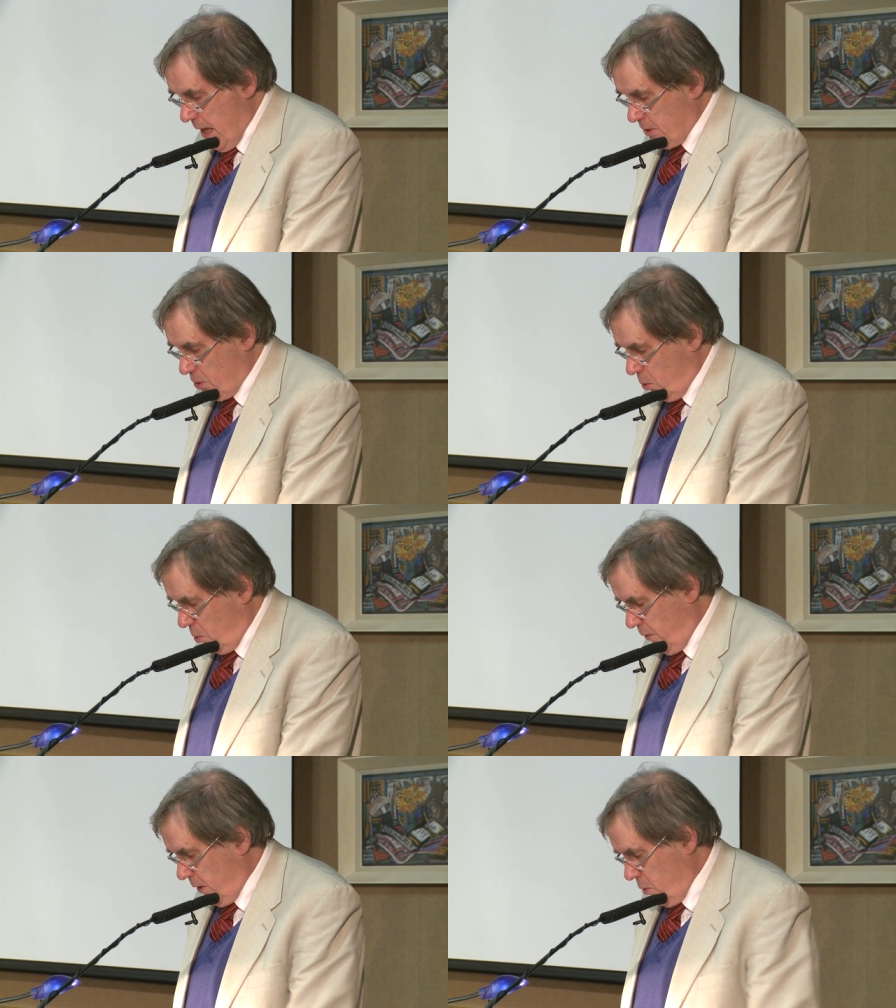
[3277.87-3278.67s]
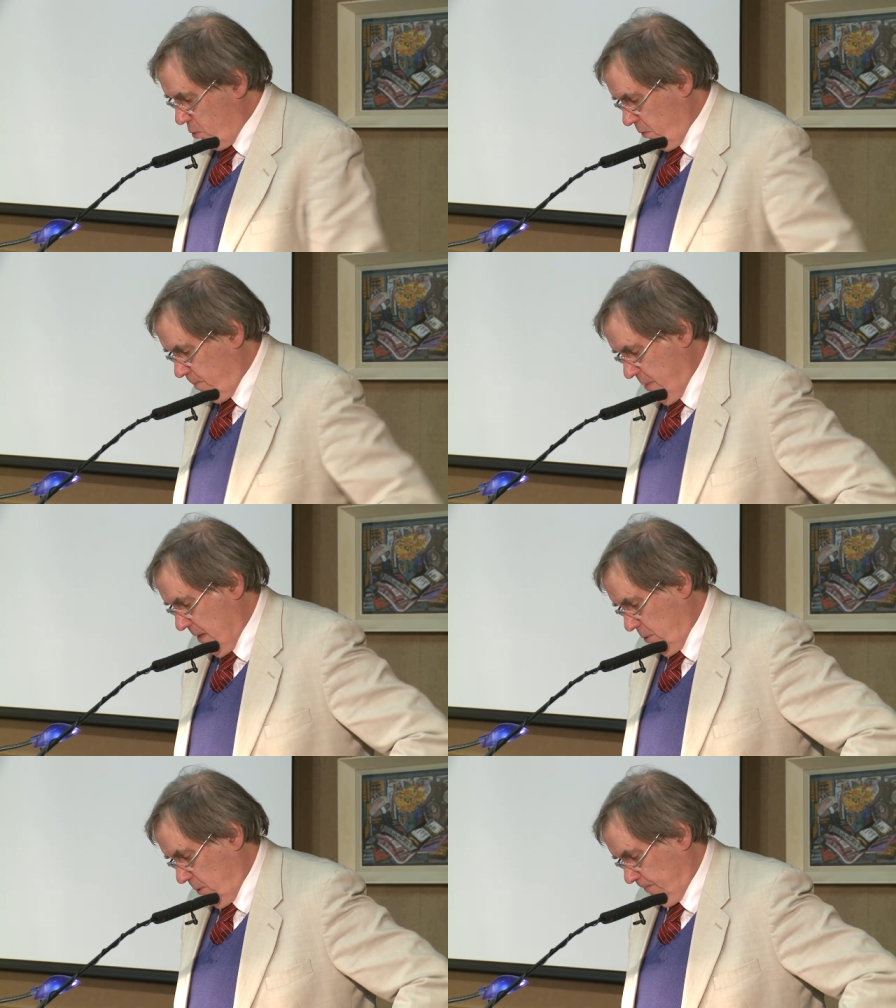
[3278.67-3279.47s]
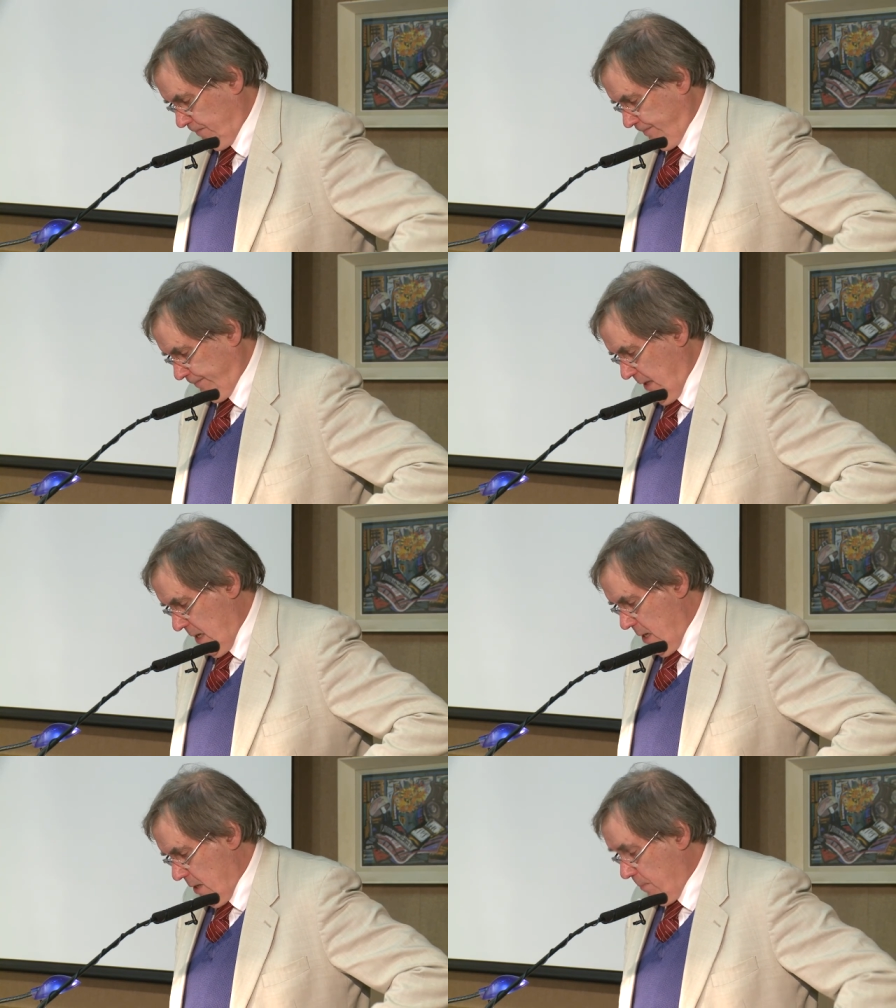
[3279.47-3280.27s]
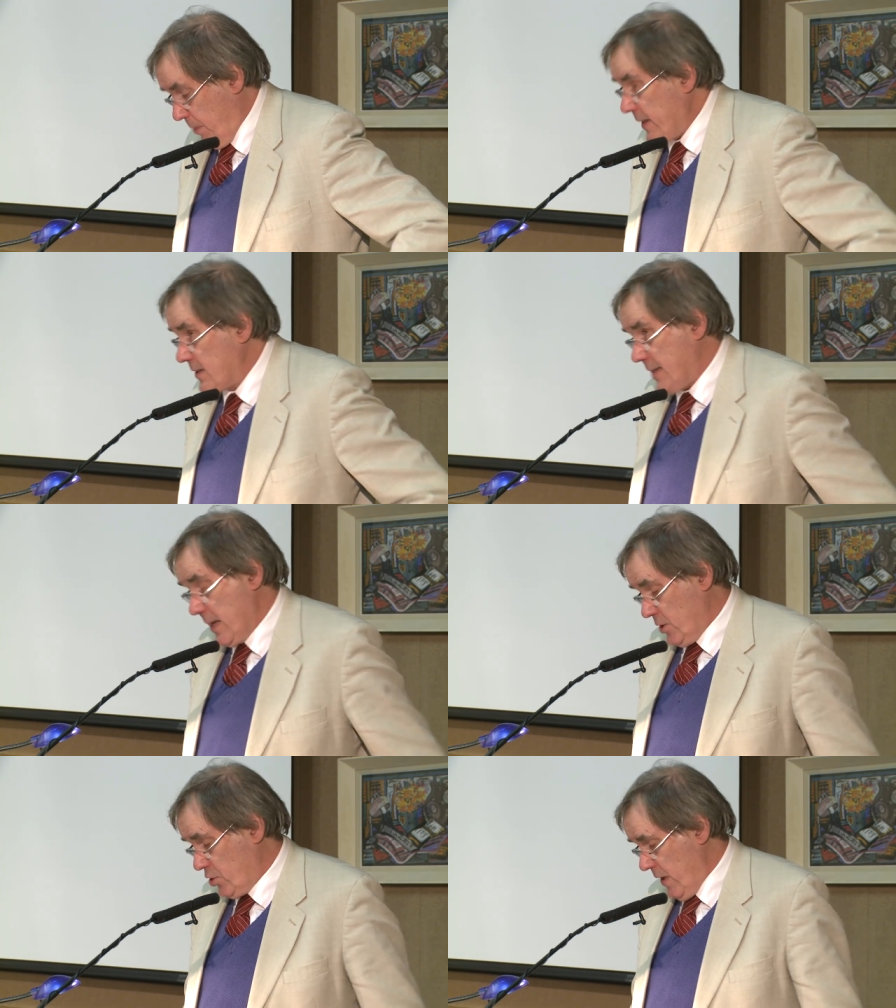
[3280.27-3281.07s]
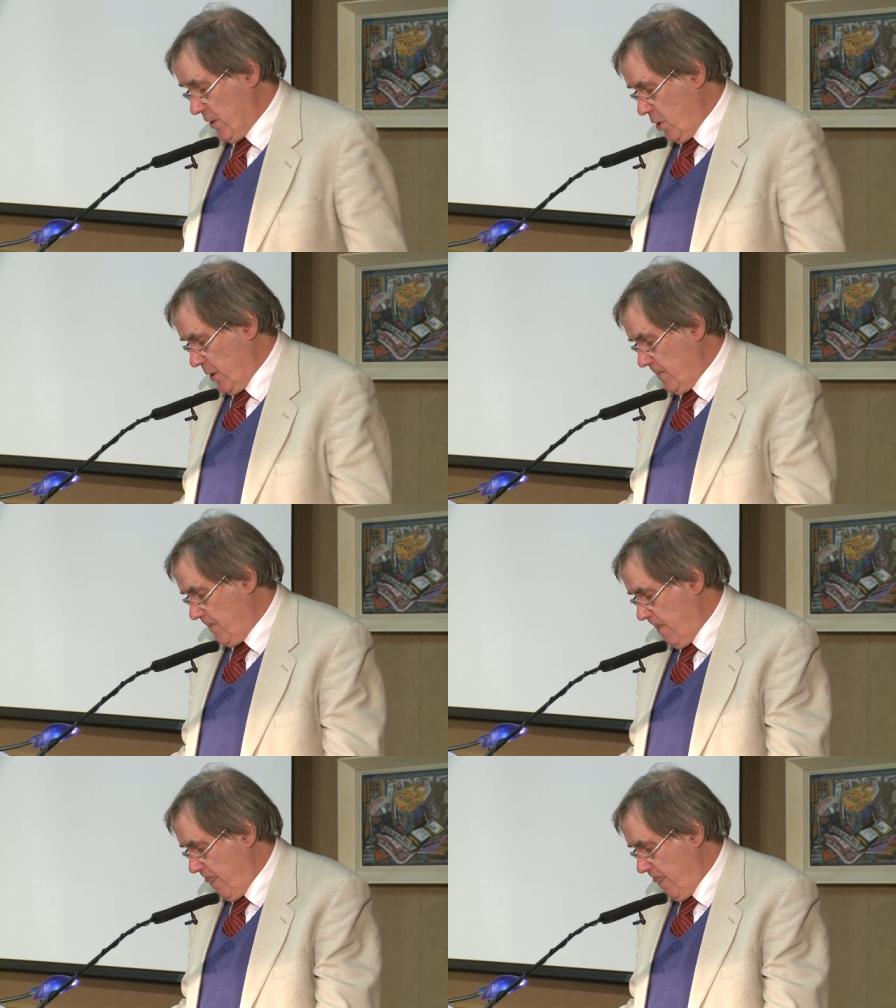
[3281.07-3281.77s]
and all the local people. The place gains great honour.